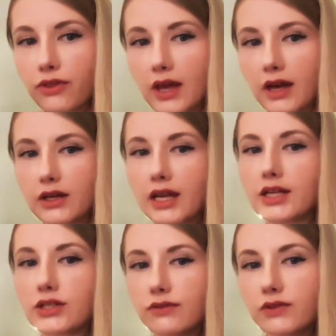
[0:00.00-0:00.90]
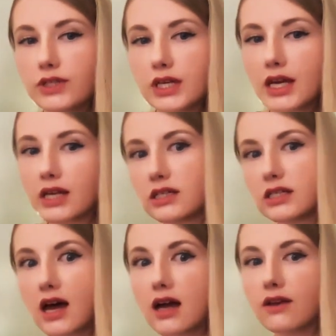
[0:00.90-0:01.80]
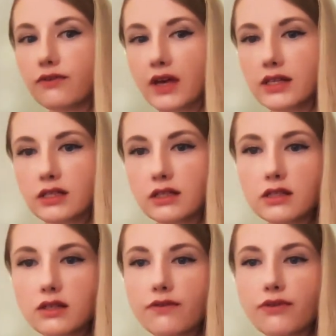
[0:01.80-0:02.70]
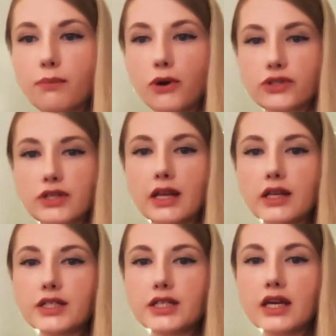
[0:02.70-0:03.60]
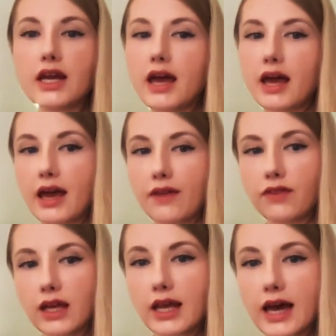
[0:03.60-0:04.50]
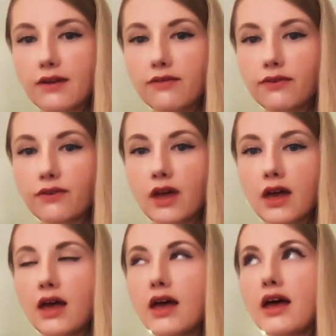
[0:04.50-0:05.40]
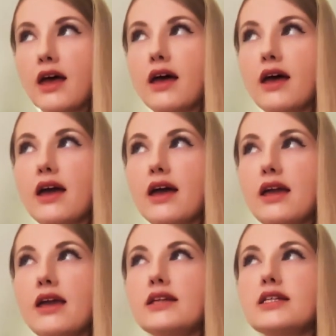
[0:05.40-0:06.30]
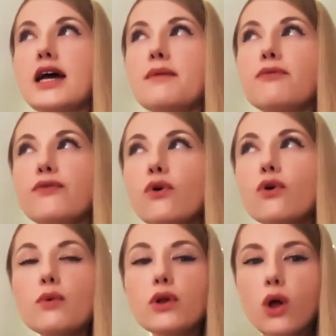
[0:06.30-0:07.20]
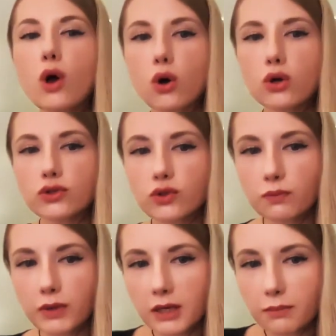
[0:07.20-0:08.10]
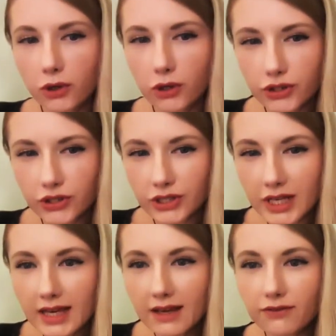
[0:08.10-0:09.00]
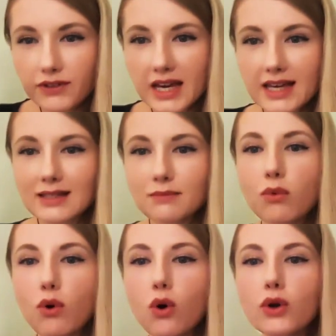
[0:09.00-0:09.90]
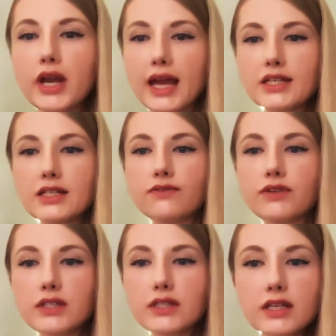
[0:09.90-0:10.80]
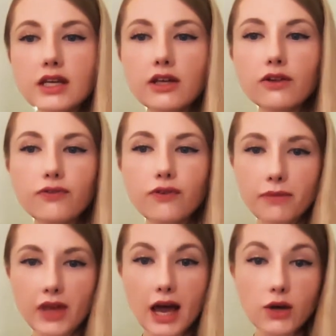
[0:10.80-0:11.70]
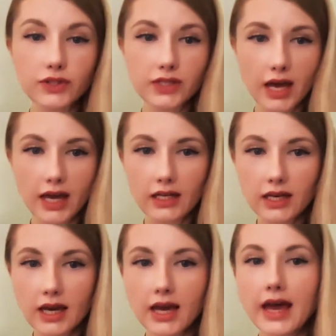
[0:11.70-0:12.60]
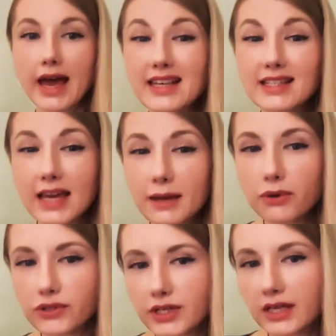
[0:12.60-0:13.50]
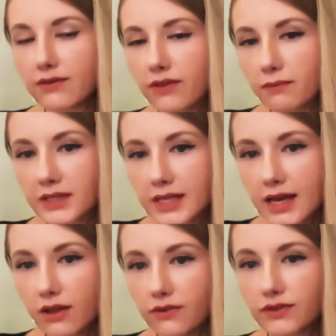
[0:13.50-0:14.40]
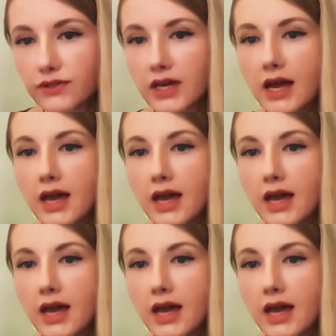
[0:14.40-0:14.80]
their negativity and darker facets of the personality and their life. A type 4 will also be perceived as more negative and cynical from the outside, as they perceive themselves,